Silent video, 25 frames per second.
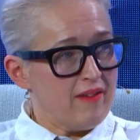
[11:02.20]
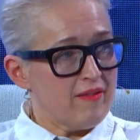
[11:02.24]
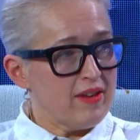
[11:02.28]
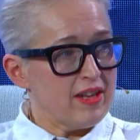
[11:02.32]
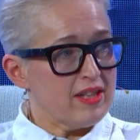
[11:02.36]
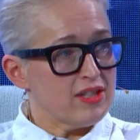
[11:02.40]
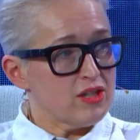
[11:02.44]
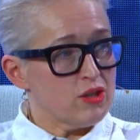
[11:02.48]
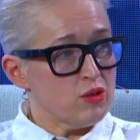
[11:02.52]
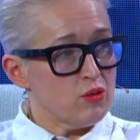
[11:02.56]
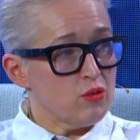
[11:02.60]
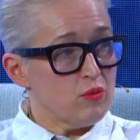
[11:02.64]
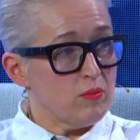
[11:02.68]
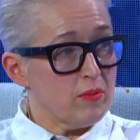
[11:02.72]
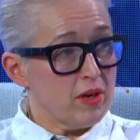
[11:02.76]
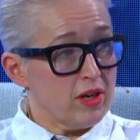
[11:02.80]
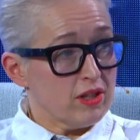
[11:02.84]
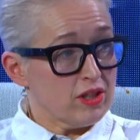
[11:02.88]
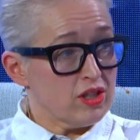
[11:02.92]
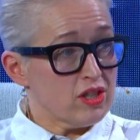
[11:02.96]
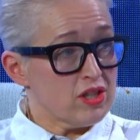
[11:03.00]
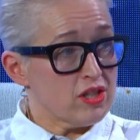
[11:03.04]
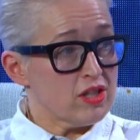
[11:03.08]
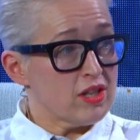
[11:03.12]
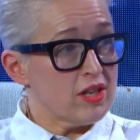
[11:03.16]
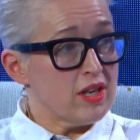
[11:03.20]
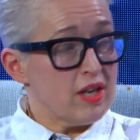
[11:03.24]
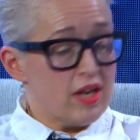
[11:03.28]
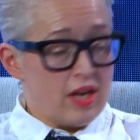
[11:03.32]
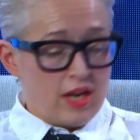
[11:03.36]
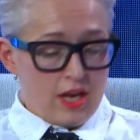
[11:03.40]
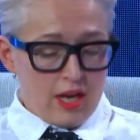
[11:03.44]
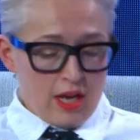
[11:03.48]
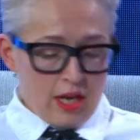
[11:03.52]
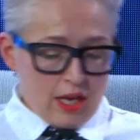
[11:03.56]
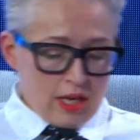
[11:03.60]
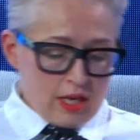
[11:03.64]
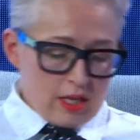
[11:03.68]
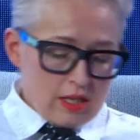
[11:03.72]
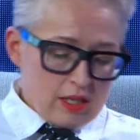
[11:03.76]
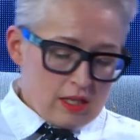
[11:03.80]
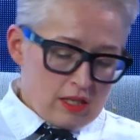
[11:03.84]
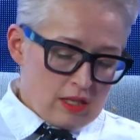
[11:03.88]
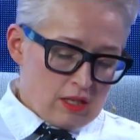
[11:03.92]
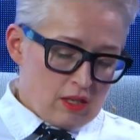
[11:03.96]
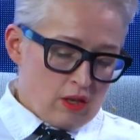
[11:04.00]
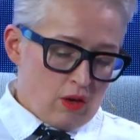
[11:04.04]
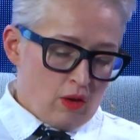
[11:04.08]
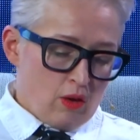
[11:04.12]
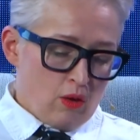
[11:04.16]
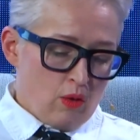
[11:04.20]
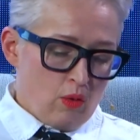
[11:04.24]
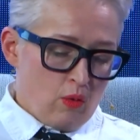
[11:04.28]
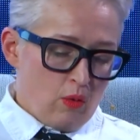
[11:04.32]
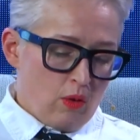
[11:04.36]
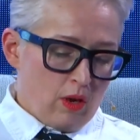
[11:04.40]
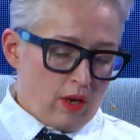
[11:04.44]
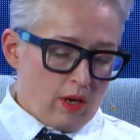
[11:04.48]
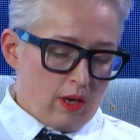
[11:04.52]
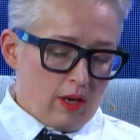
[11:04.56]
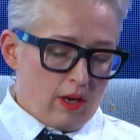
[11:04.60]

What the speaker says: it too much. So